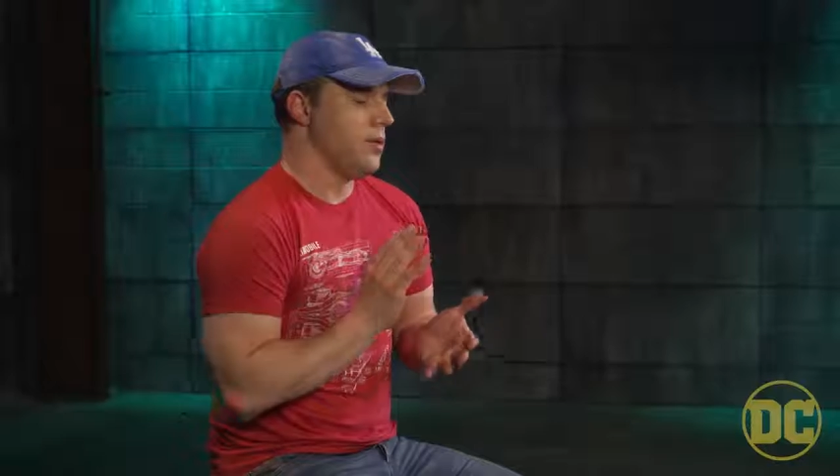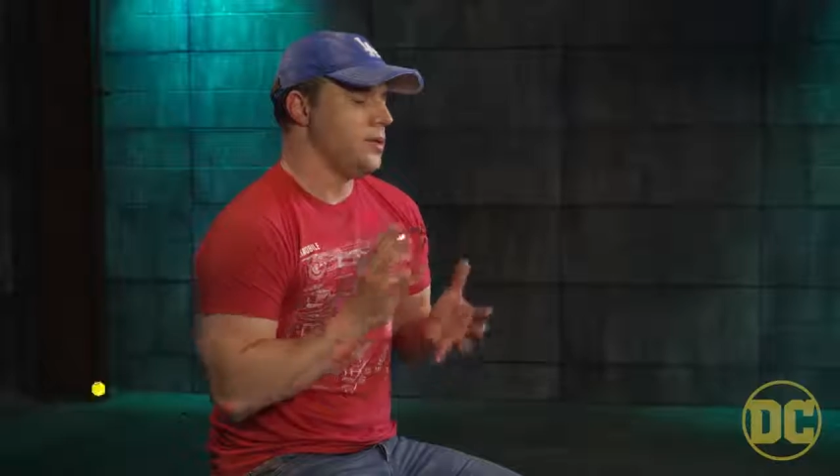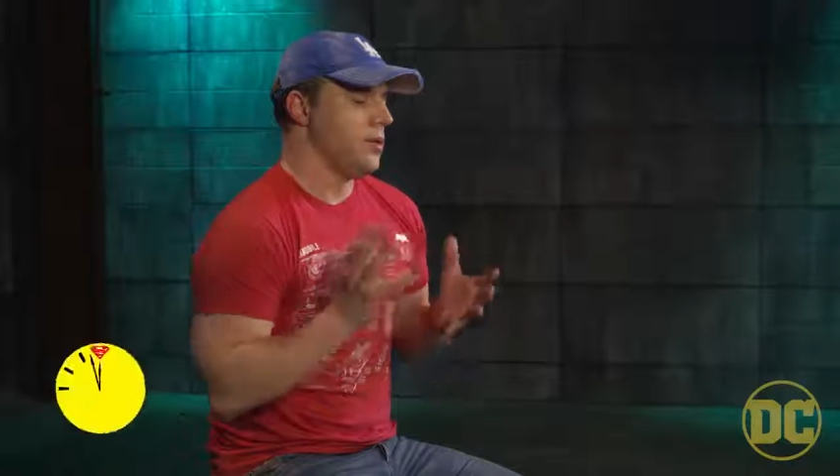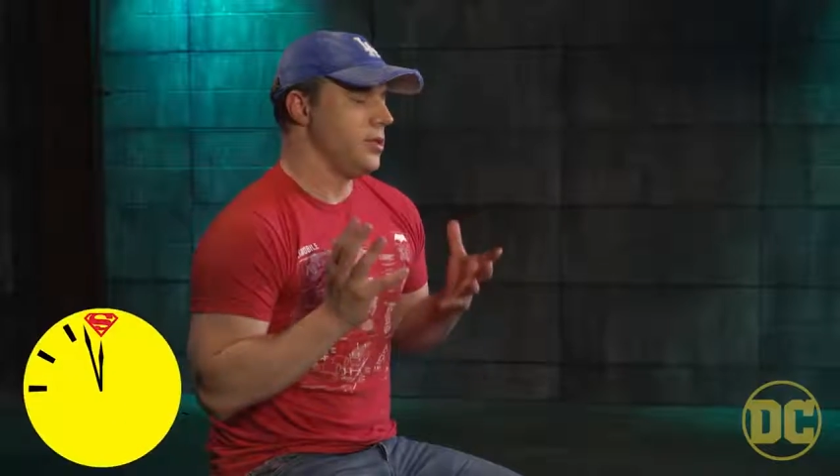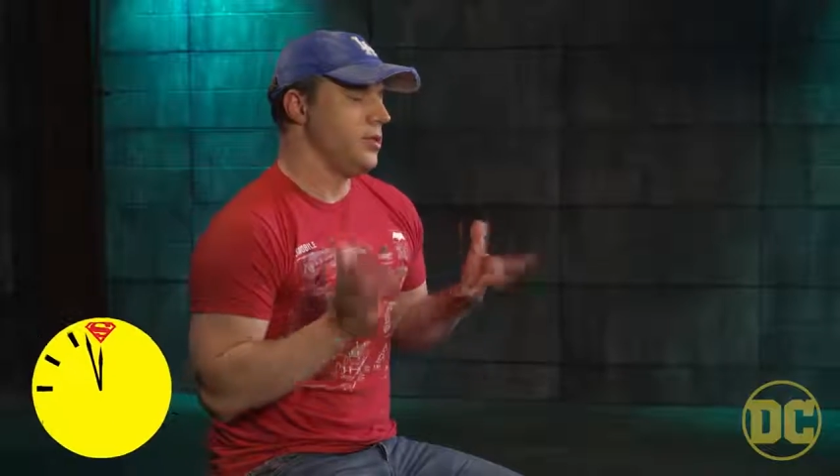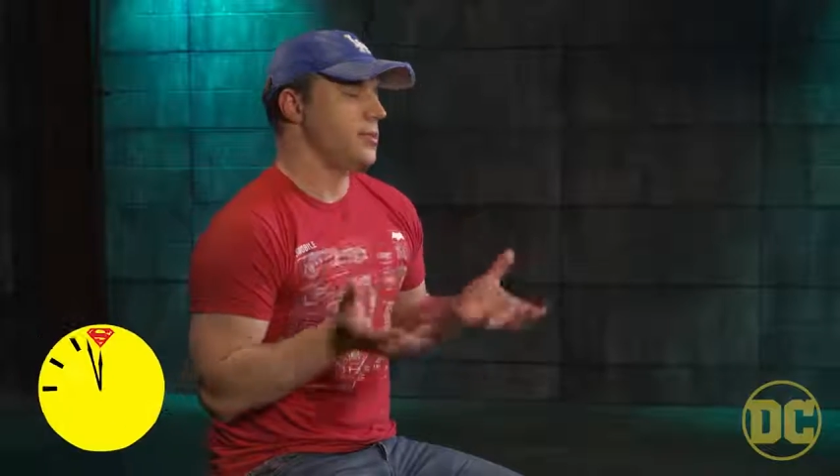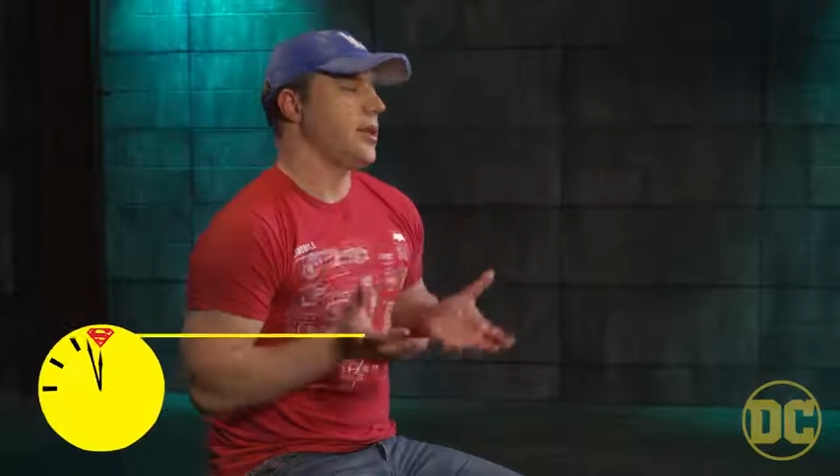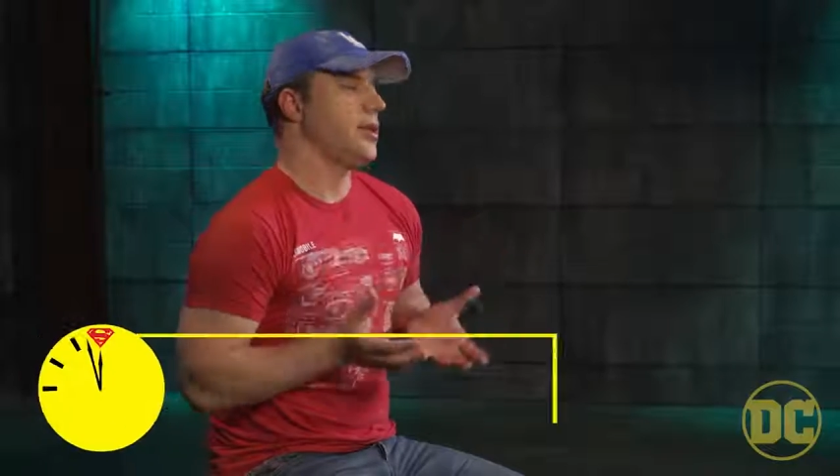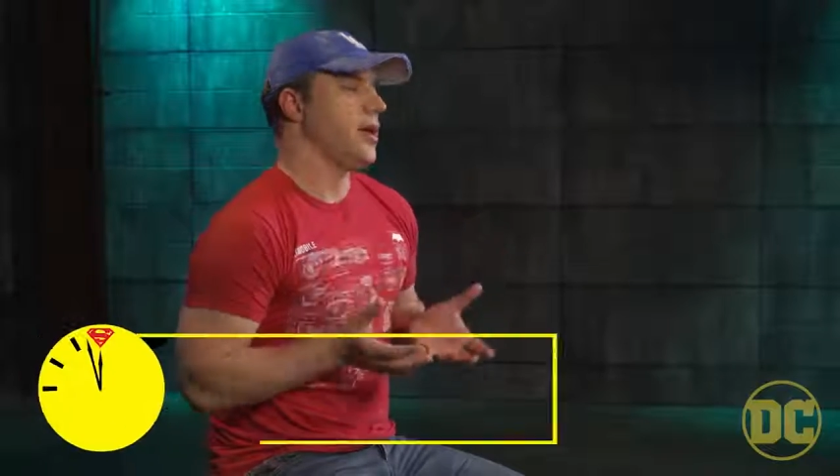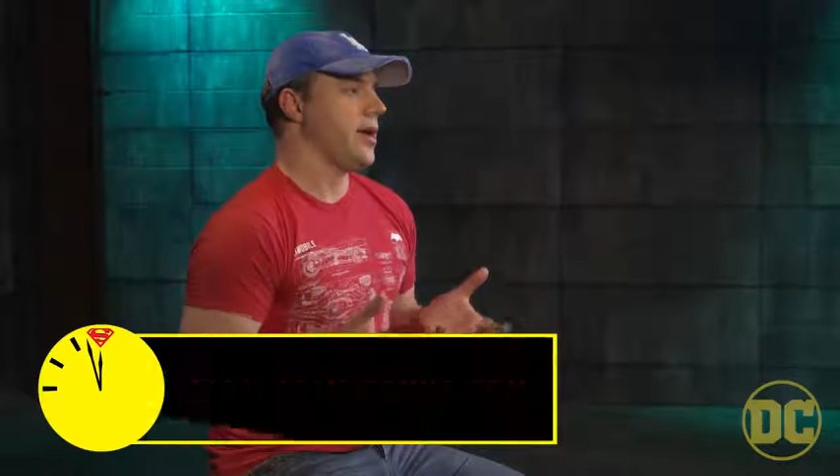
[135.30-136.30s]
So the
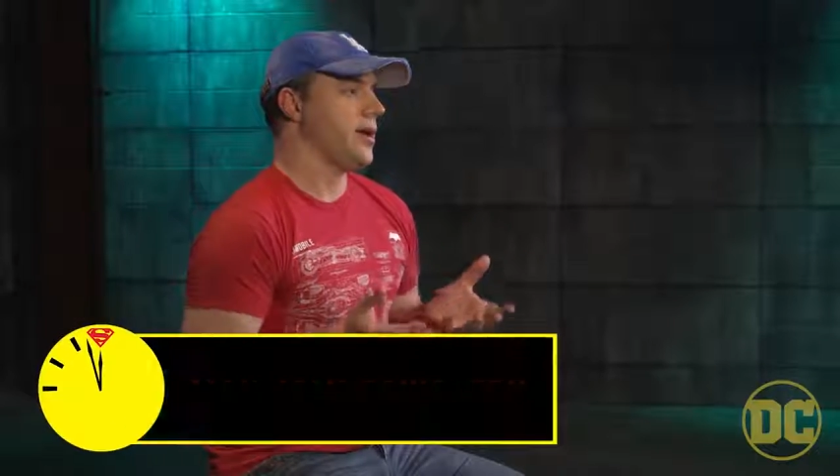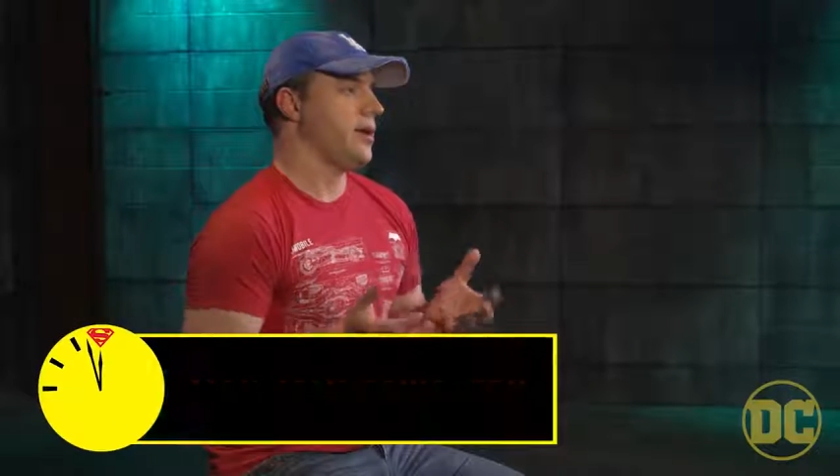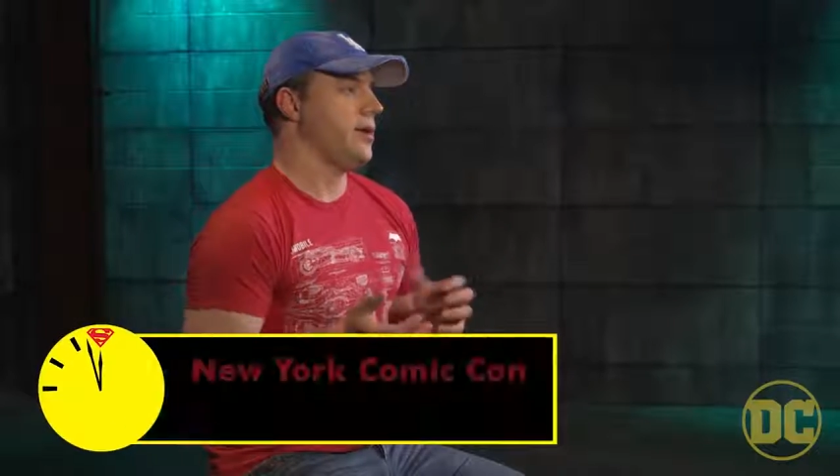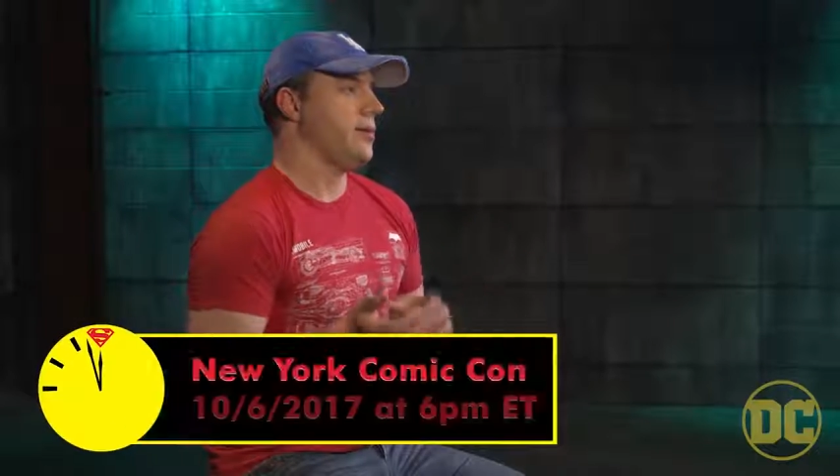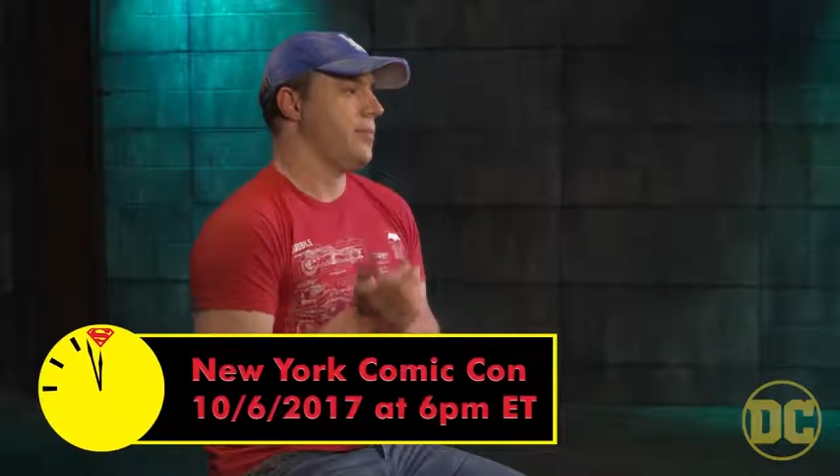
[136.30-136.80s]
Doomsday Clock